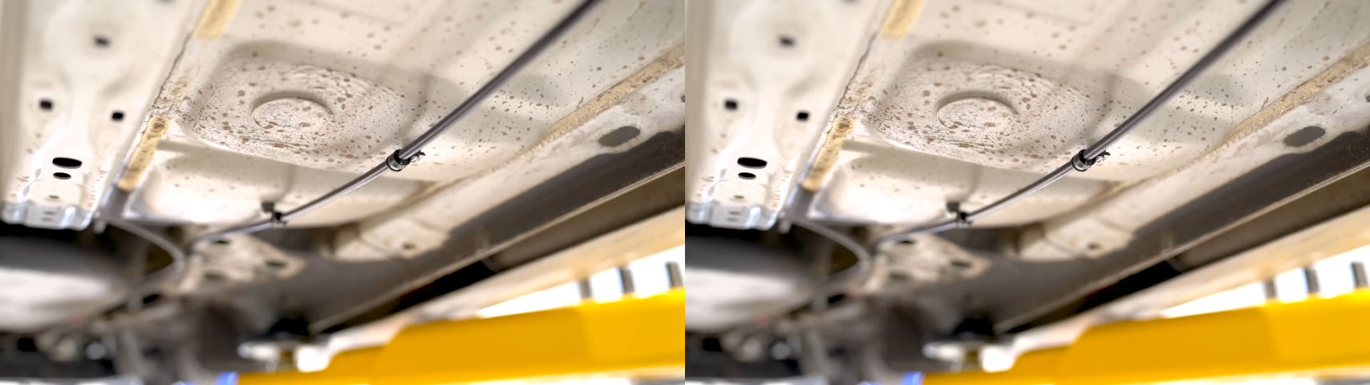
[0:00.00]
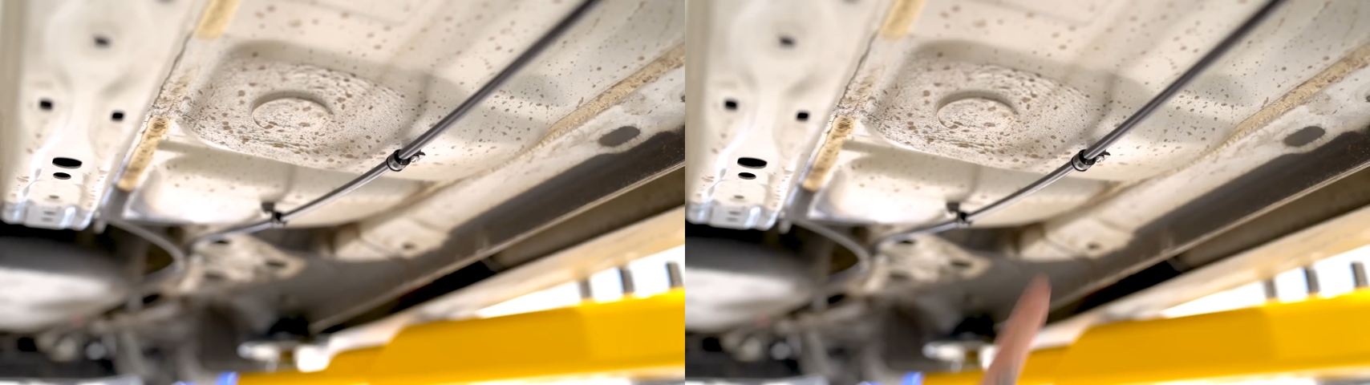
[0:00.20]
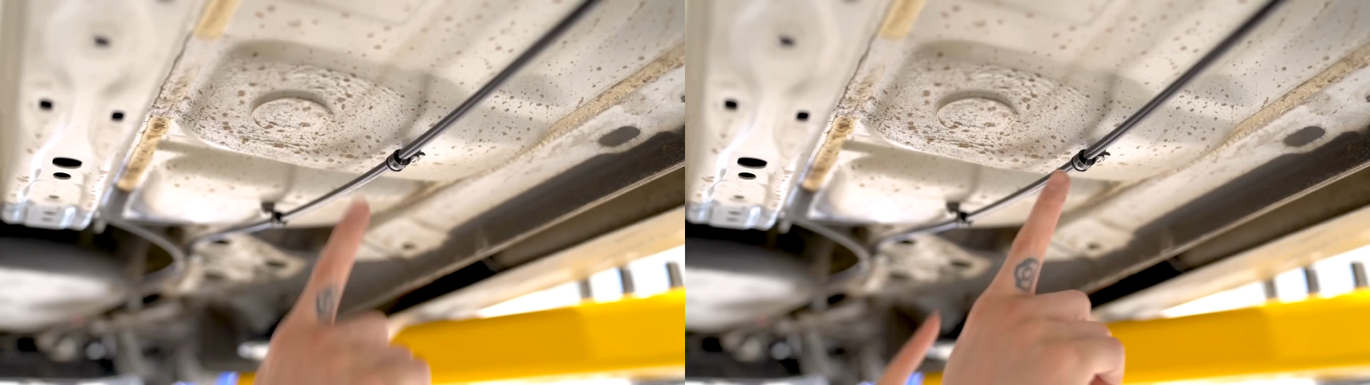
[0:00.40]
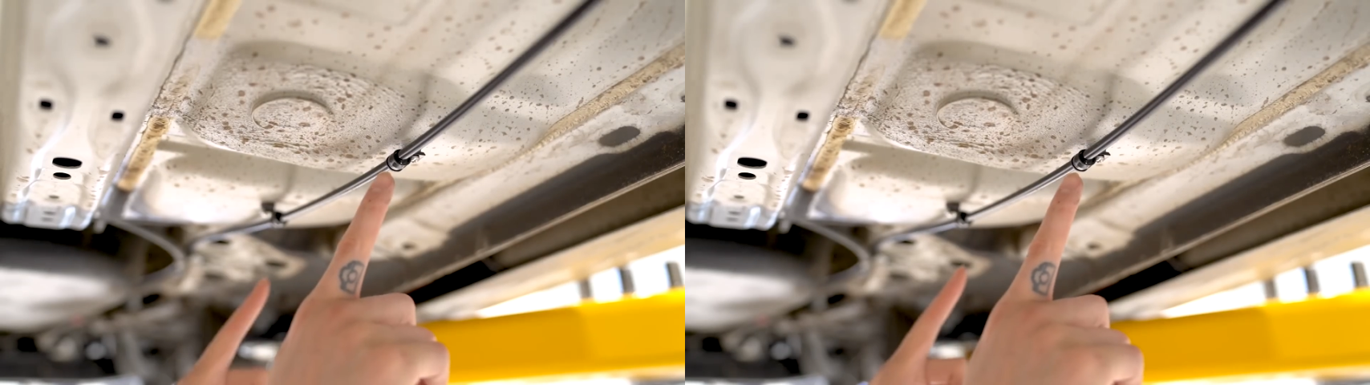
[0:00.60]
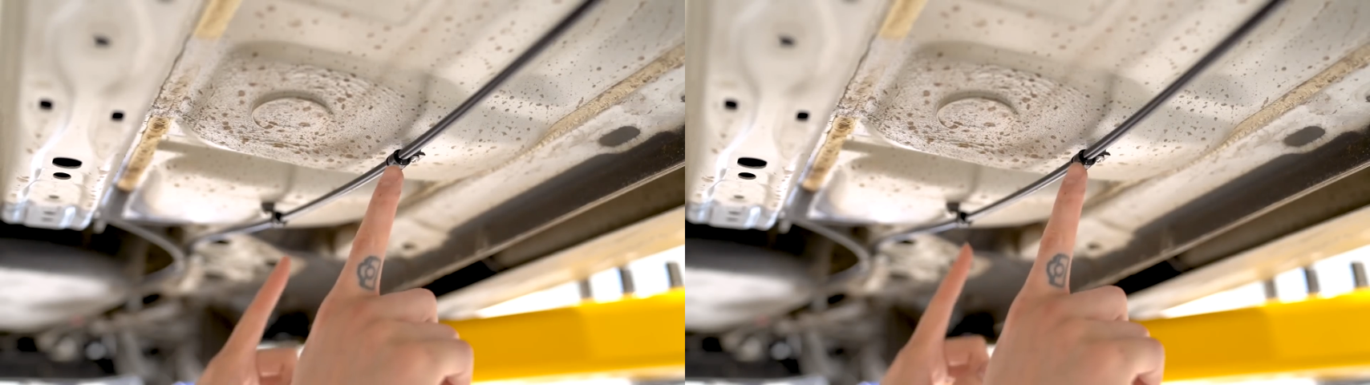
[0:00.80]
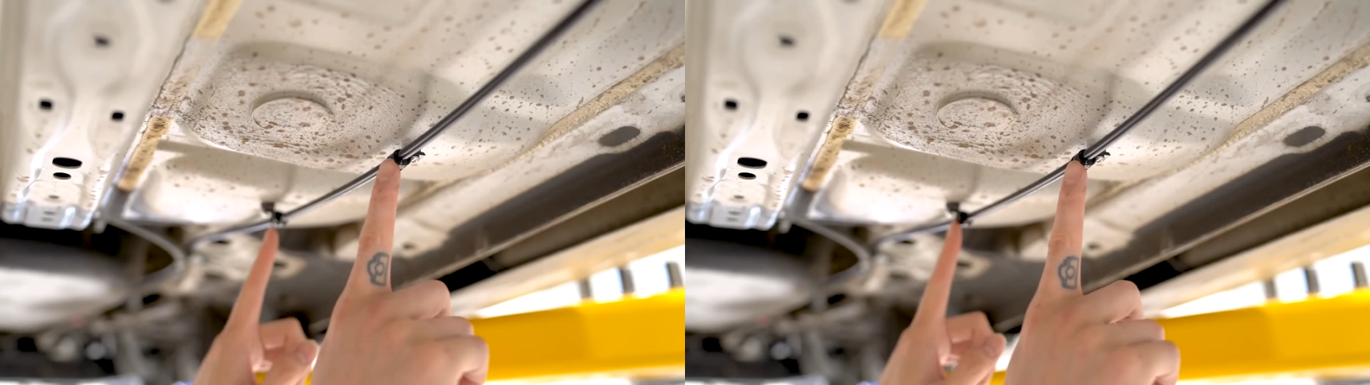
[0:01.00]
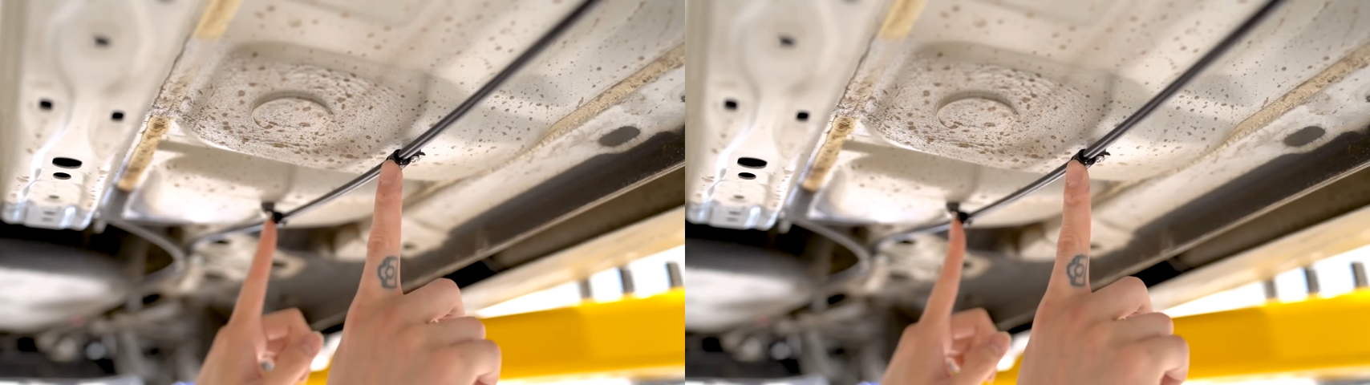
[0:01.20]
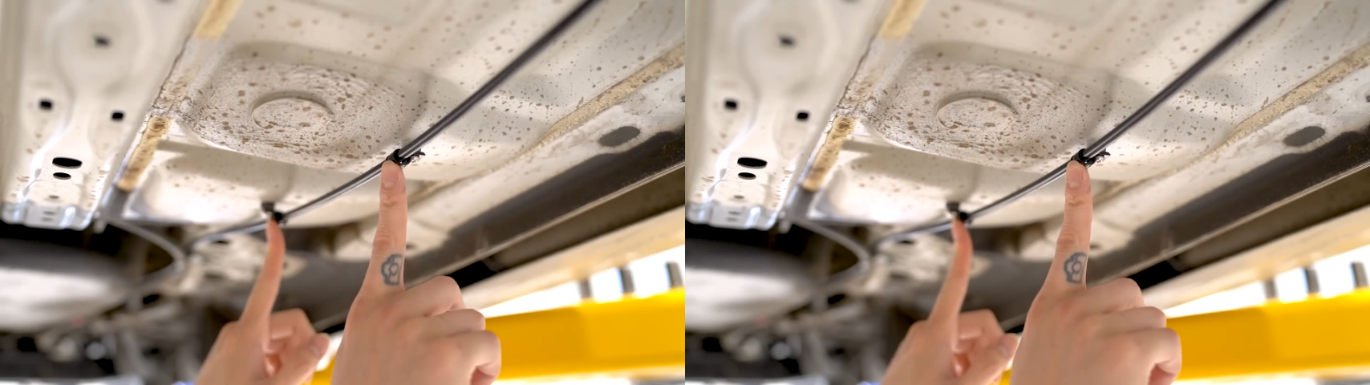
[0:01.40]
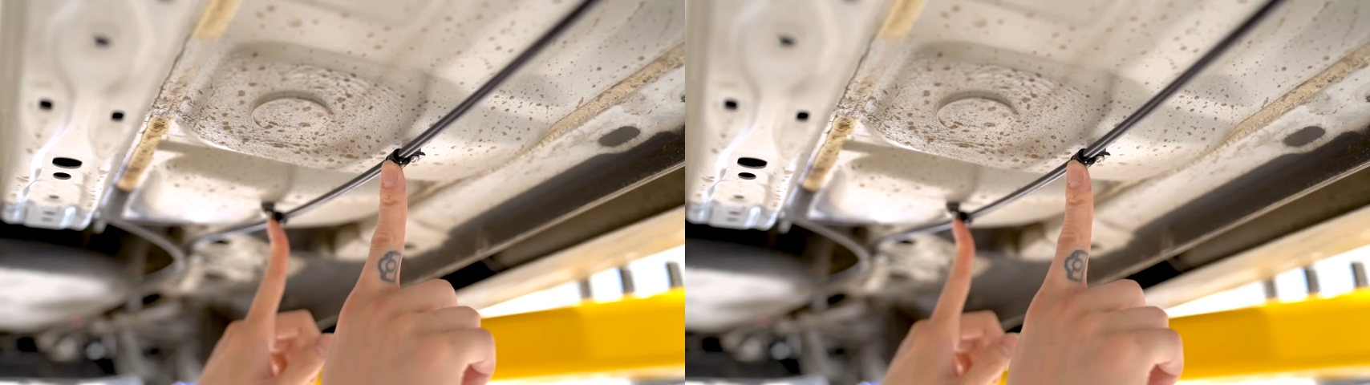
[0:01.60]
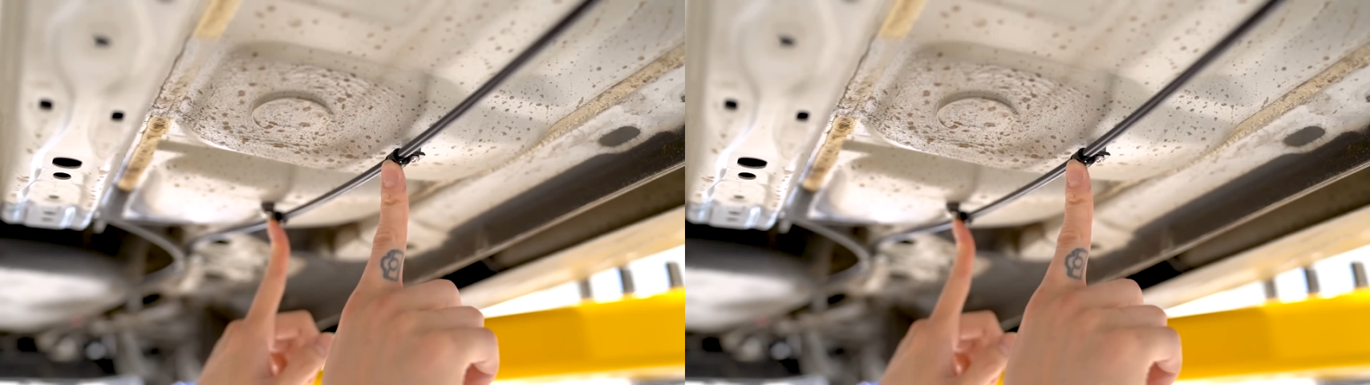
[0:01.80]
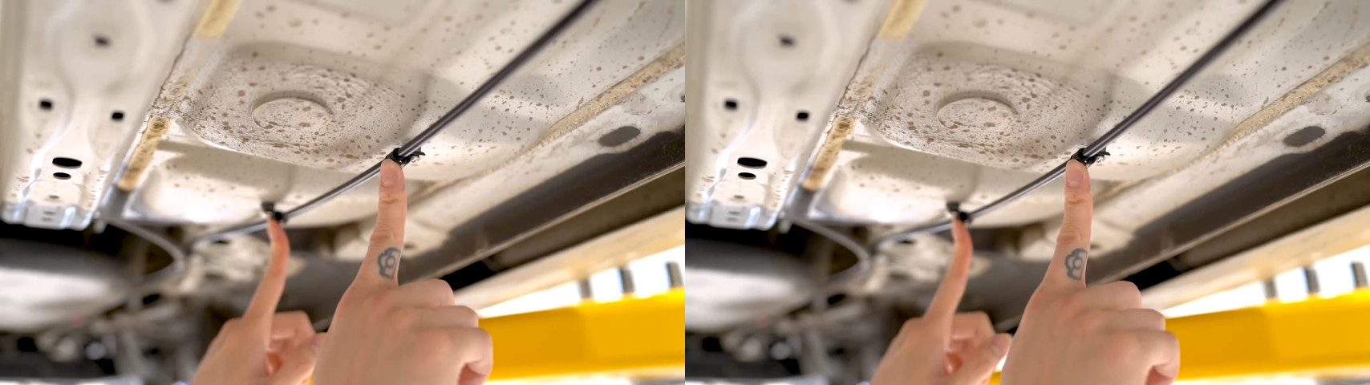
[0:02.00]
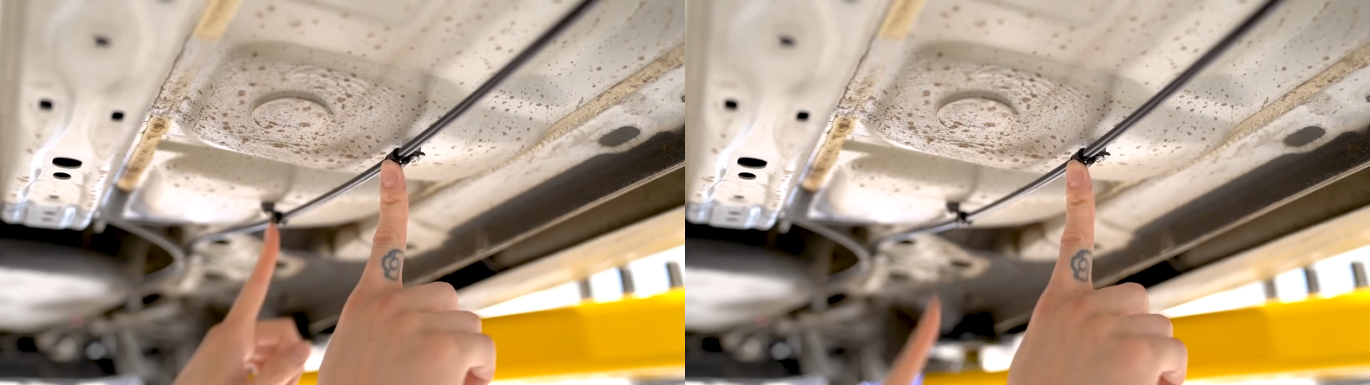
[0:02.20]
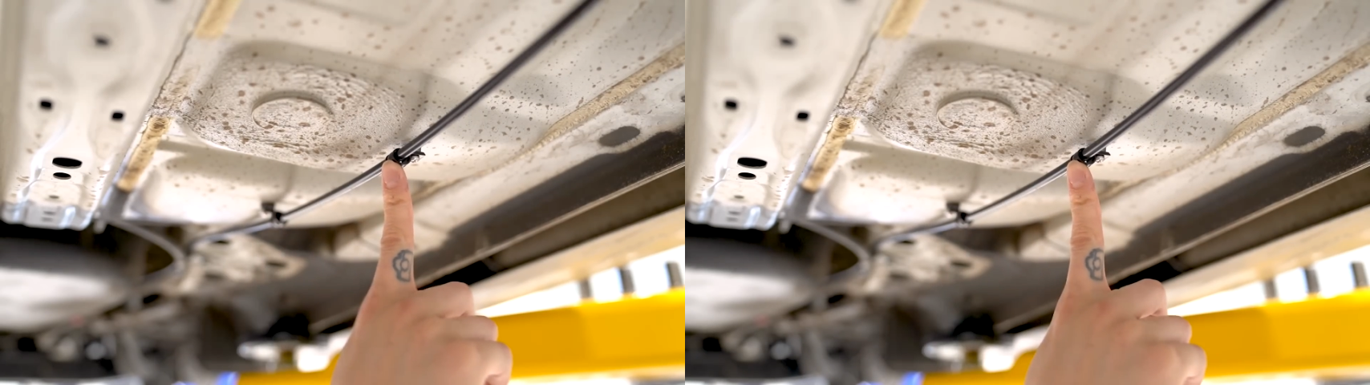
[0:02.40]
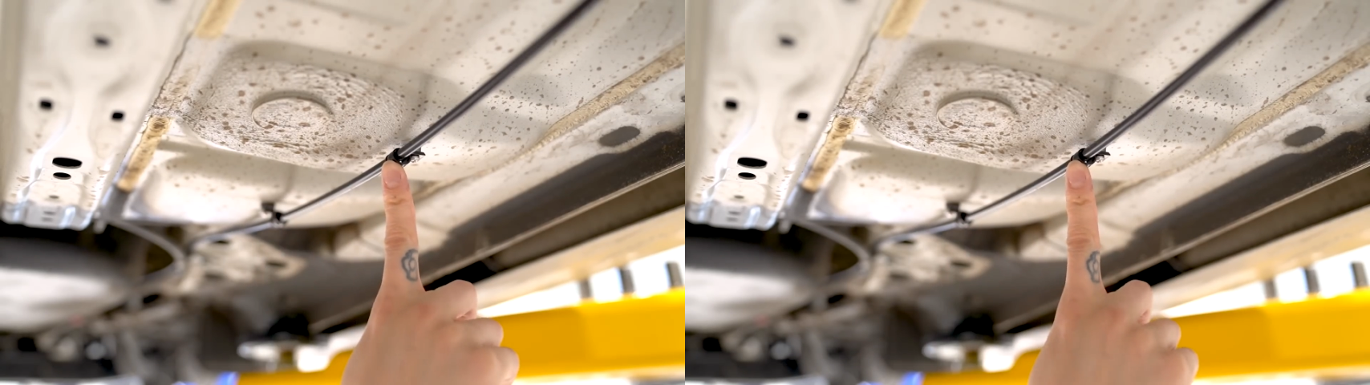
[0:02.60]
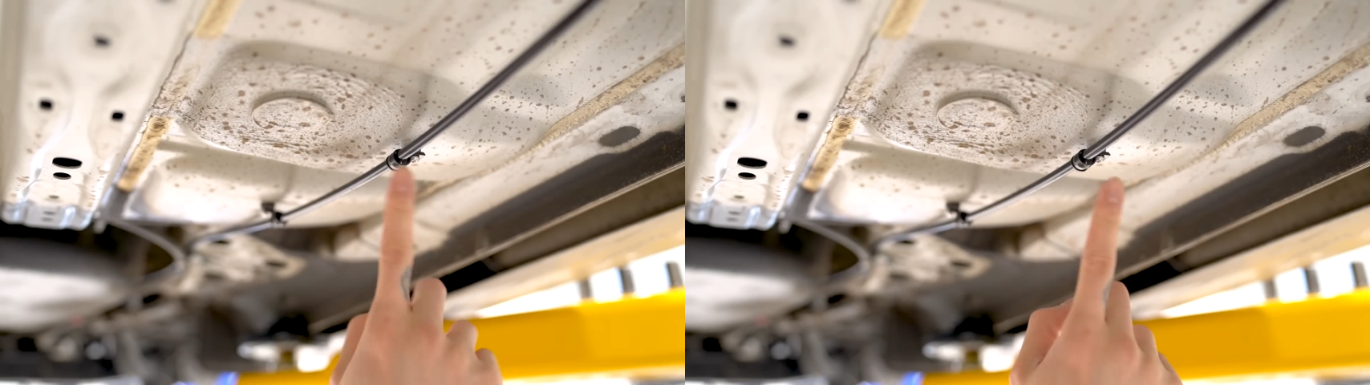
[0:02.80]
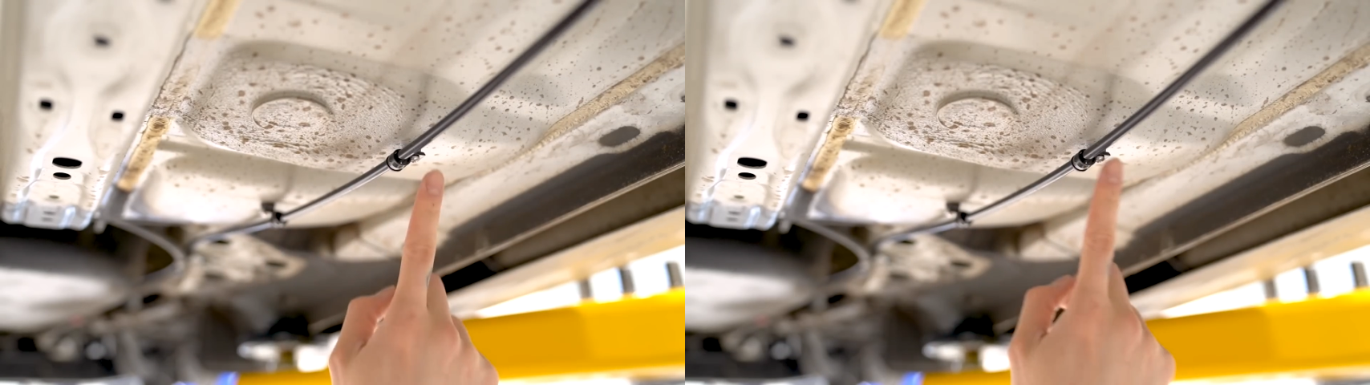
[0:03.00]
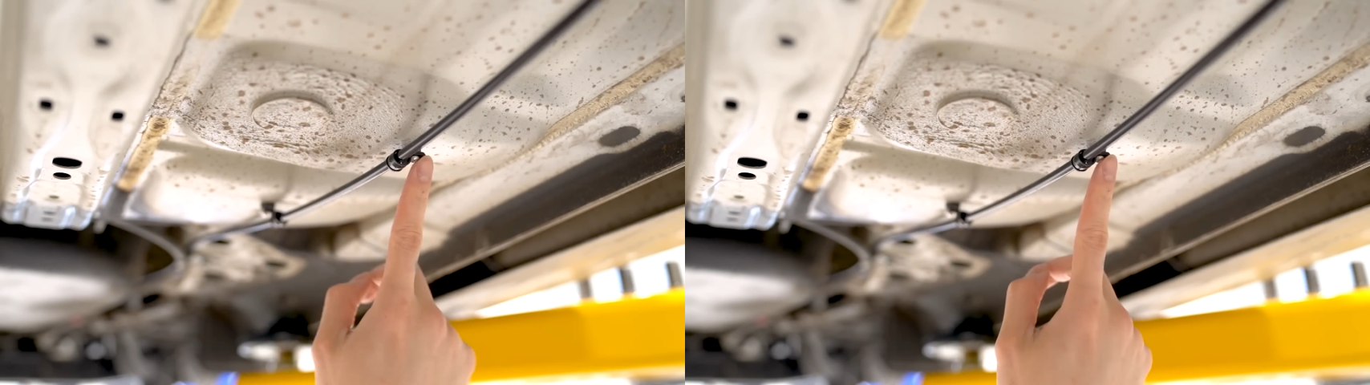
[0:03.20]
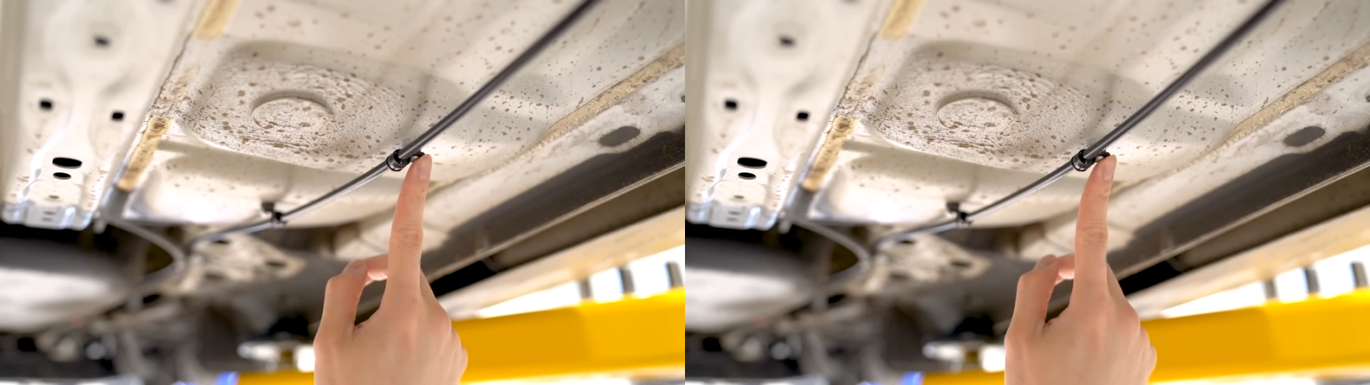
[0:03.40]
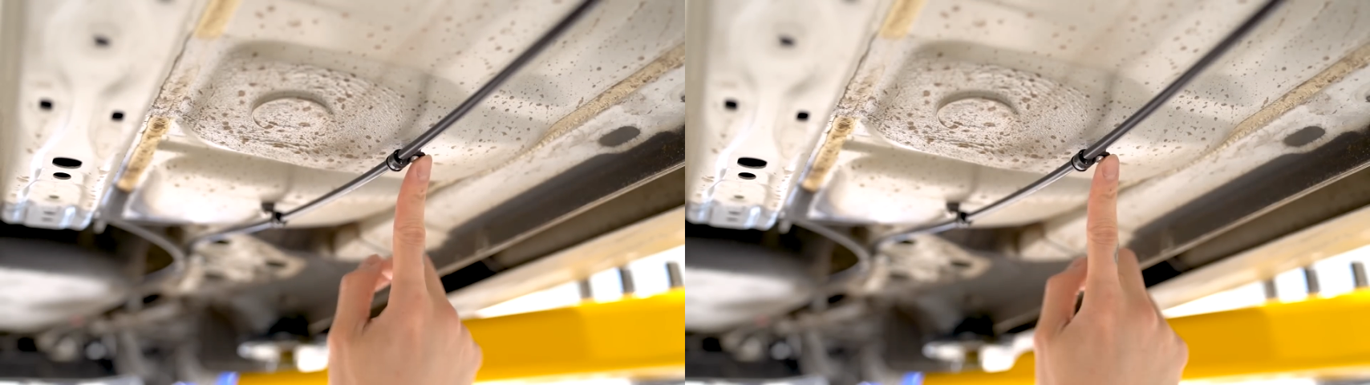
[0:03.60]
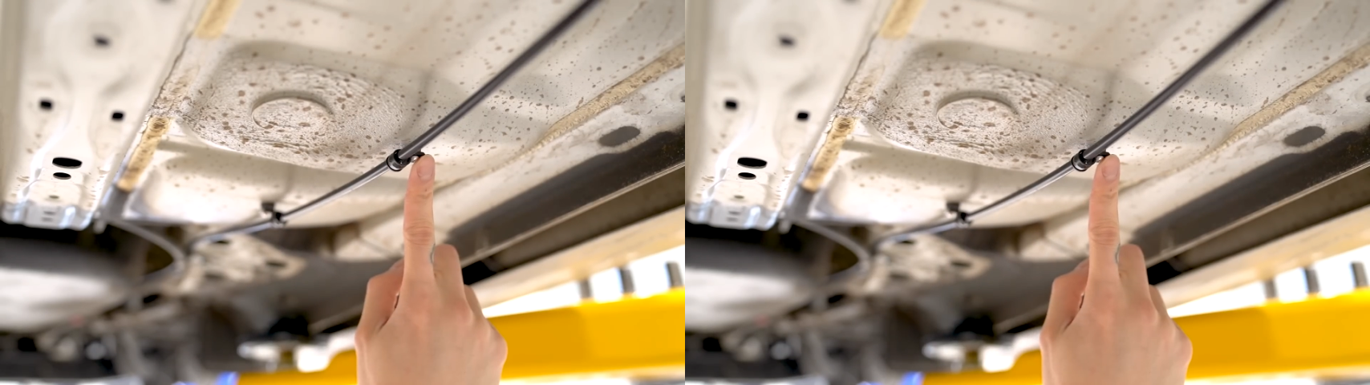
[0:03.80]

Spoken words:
No face is visible, so there are no lips to read.